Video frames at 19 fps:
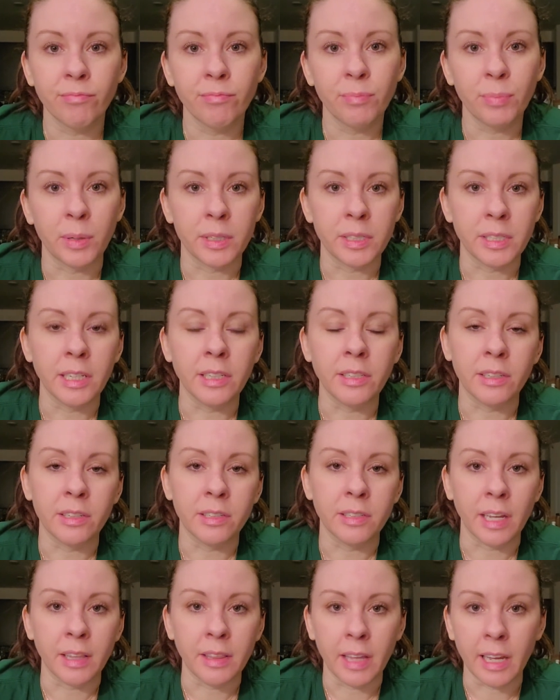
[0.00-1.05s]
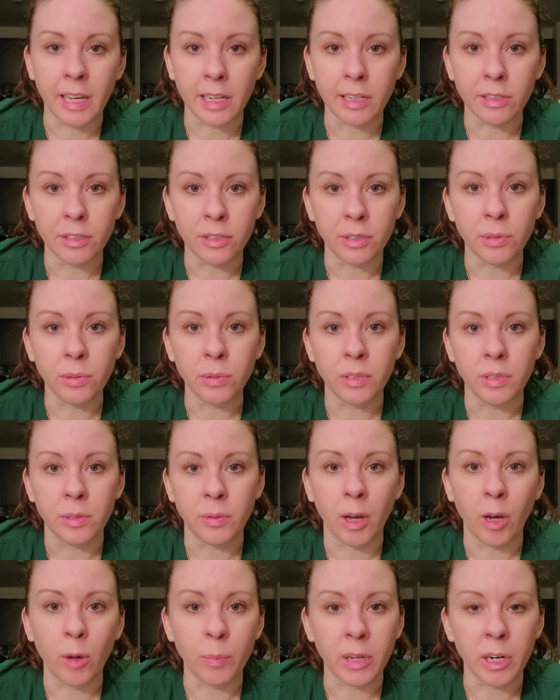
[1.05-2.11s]
procedures that they can do to
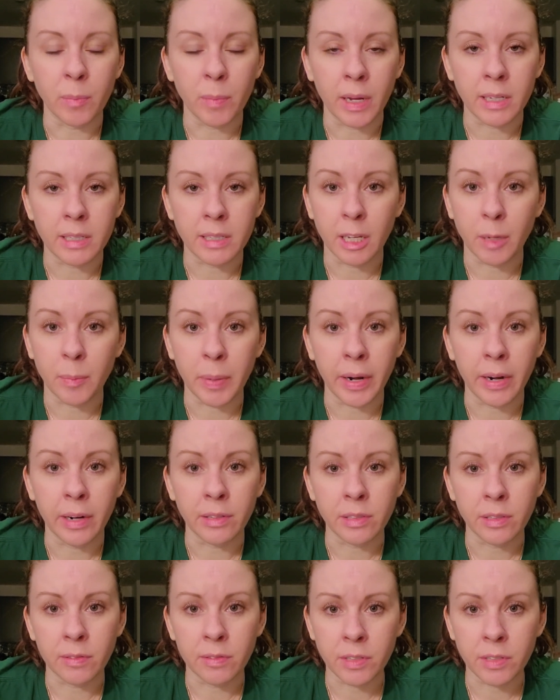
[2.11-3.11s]
help minimize the appearance of